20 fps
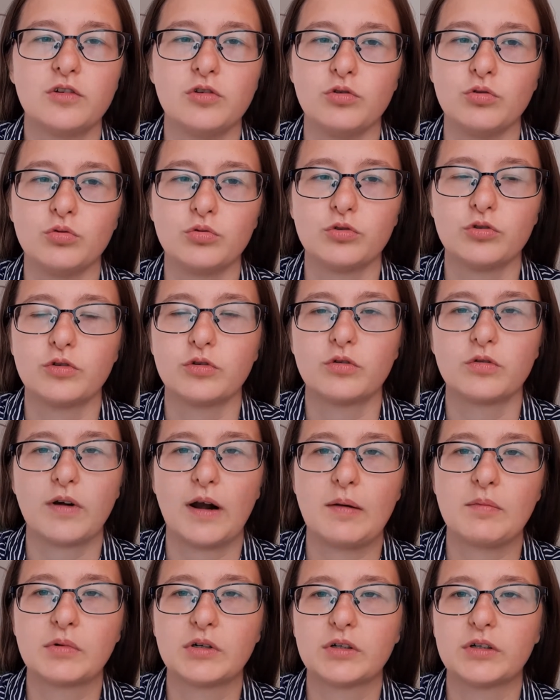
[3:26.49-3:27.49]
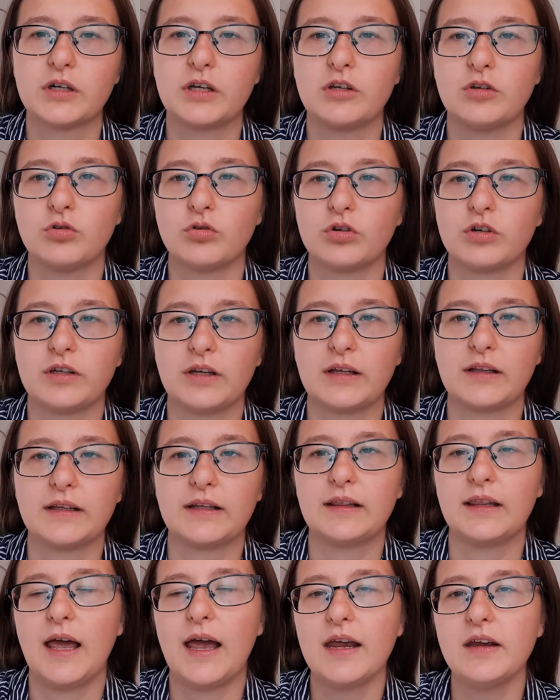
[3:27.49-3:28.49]
use the grammar in your
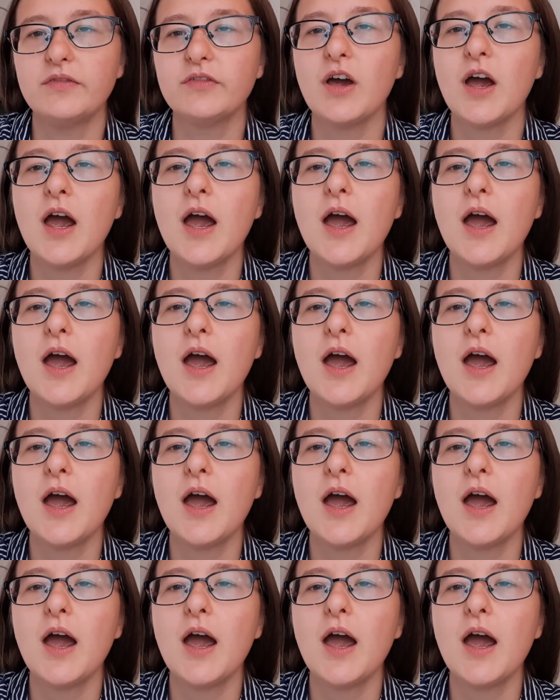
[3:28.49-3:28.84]
daily life.